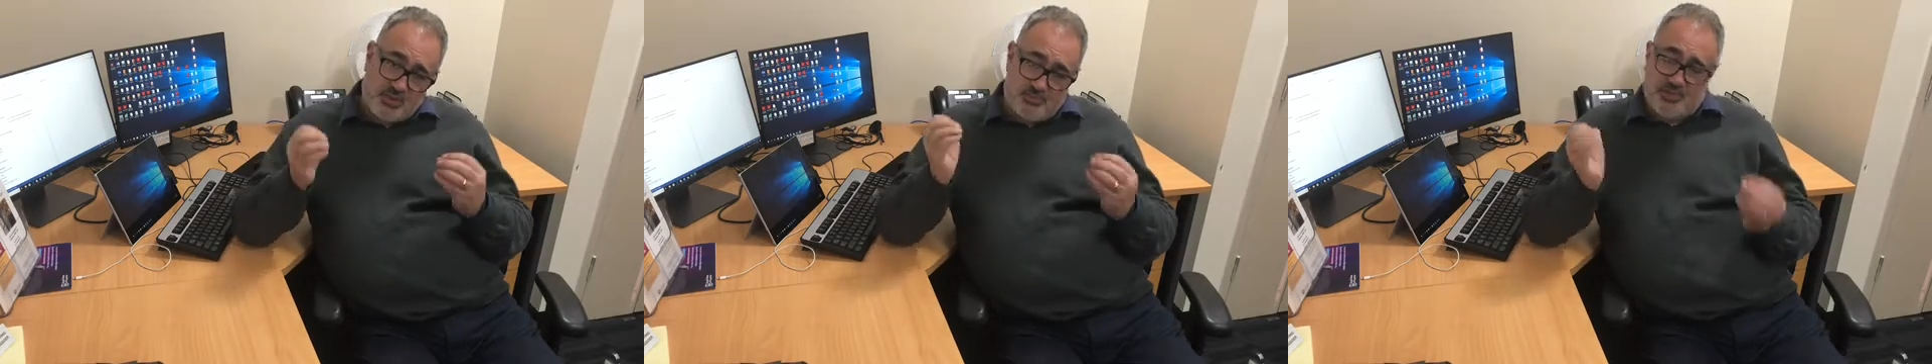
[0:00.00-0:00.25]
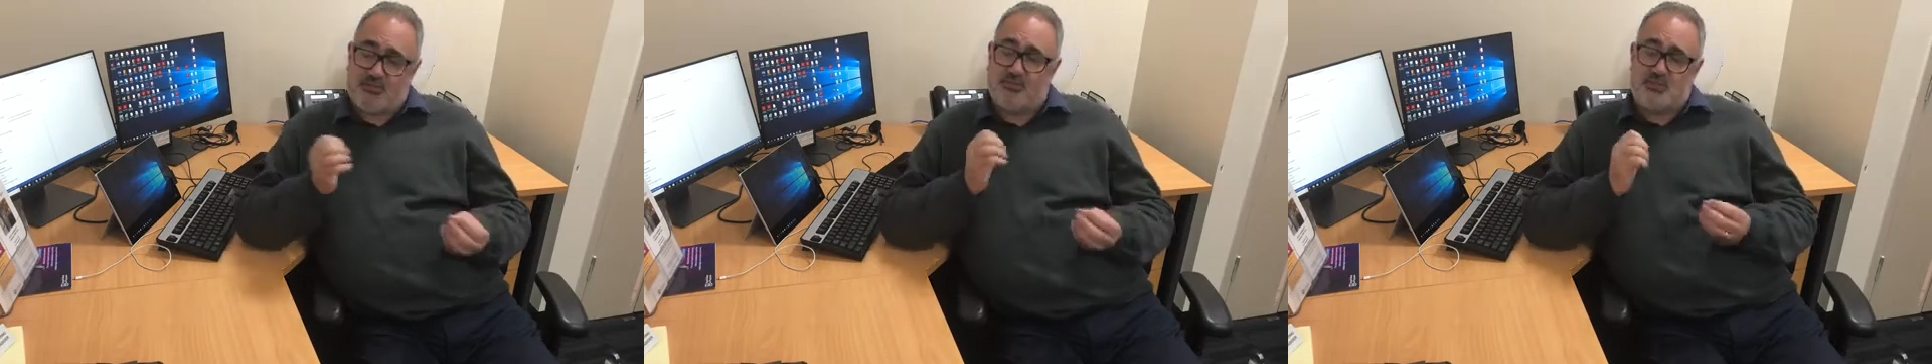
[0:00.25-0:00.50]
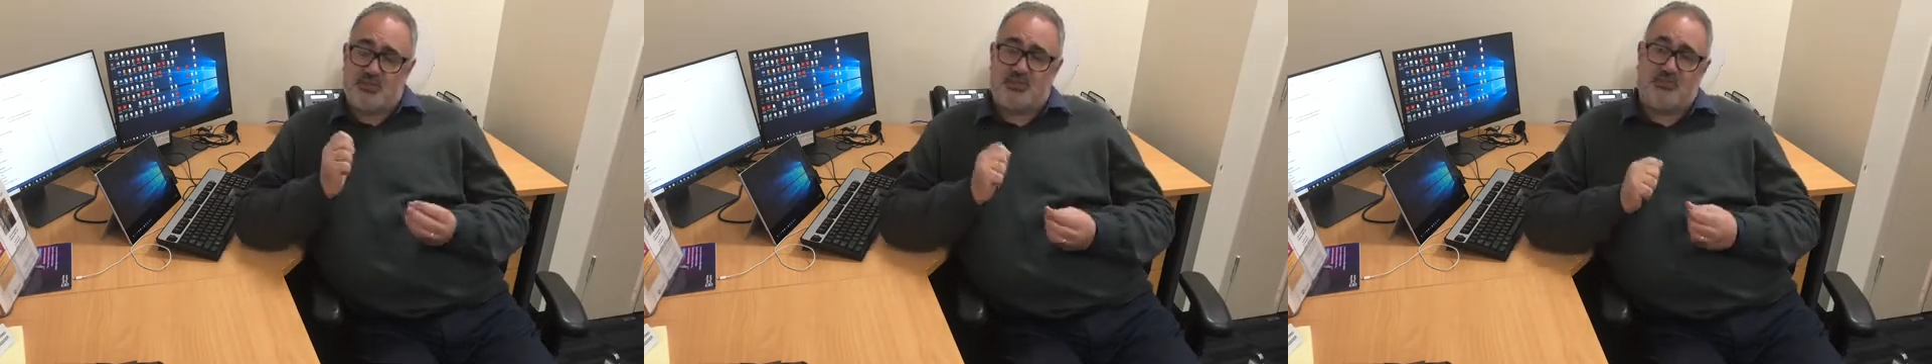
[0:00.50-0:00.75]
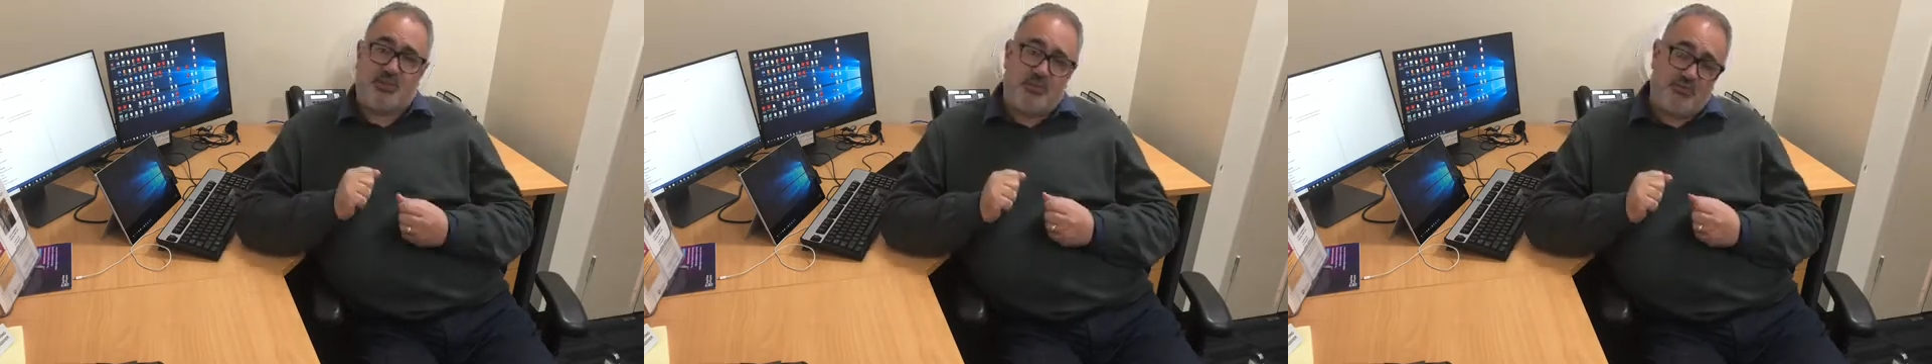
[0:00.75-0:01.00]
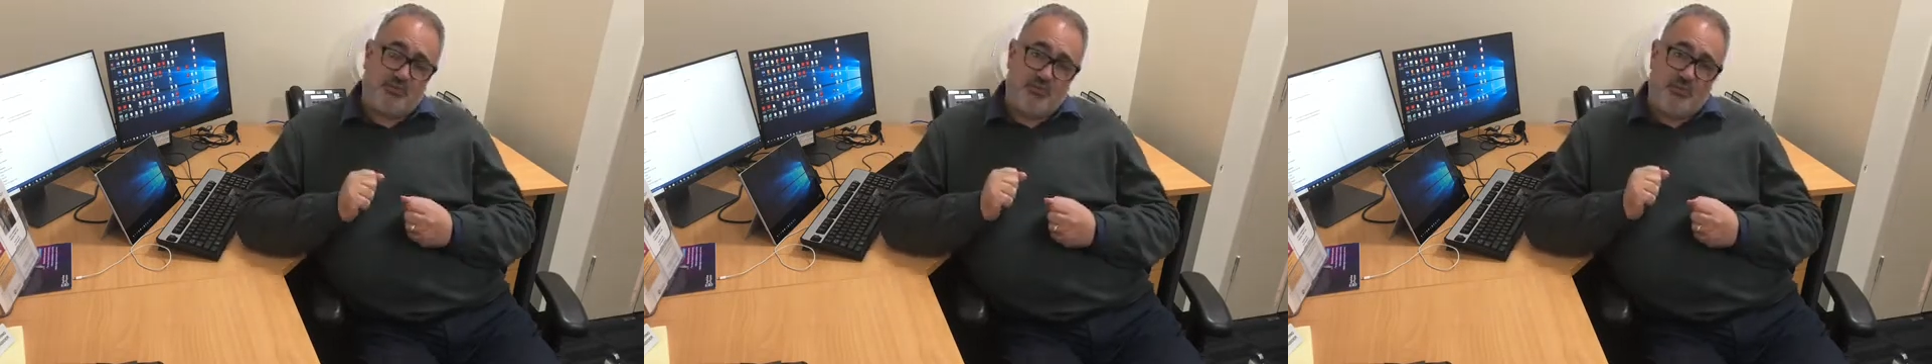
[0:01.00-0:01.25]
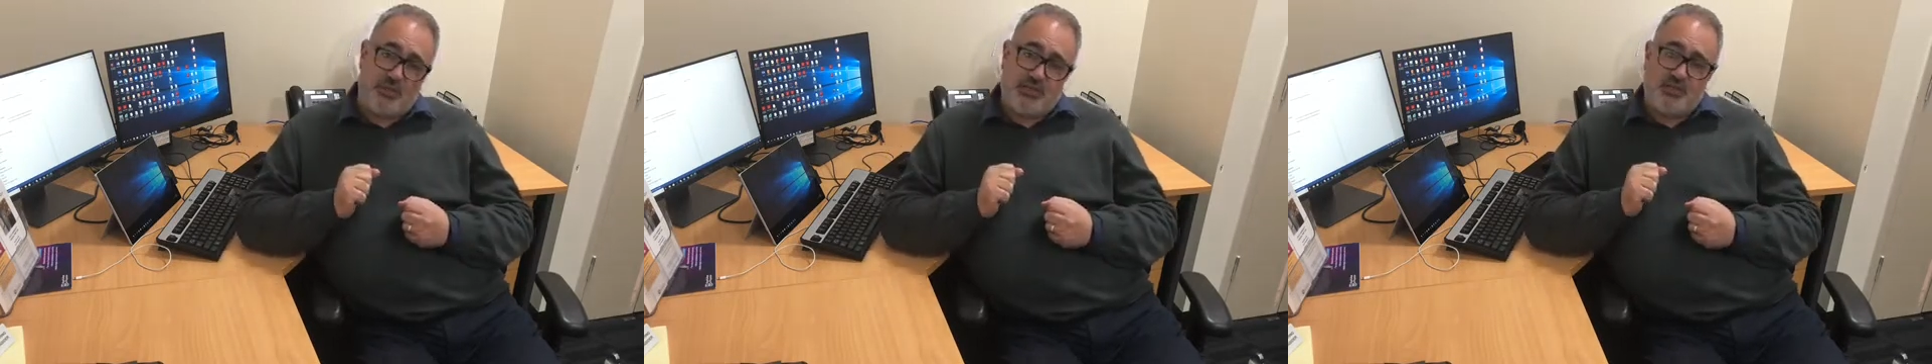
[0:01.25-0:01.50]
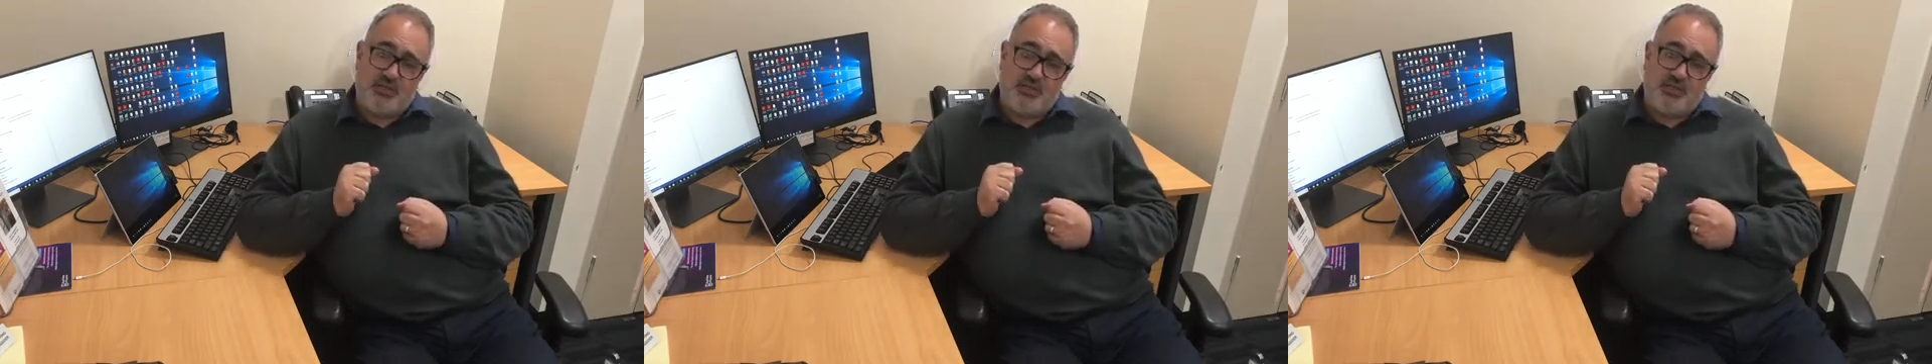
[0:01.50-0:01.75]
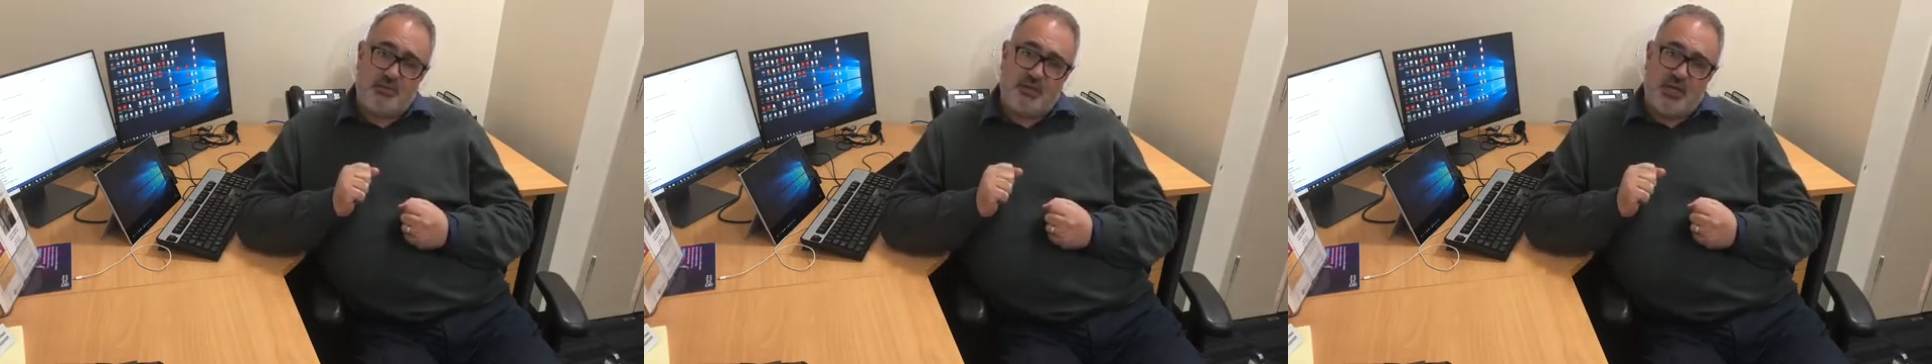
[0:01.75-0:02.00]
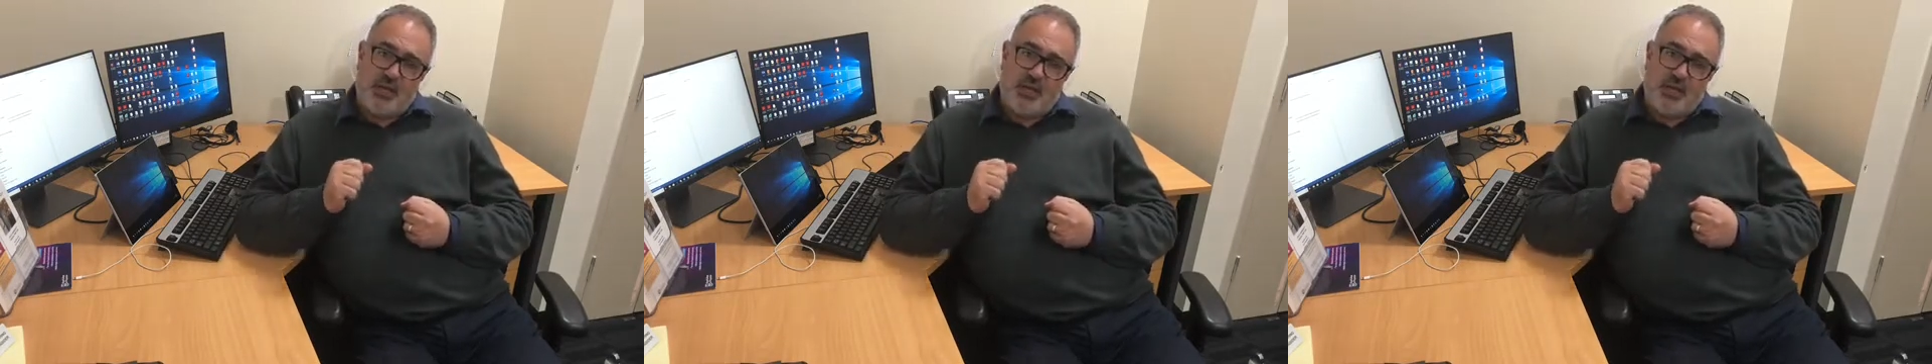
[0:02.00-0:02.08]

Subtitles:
pitfalls that people fall into,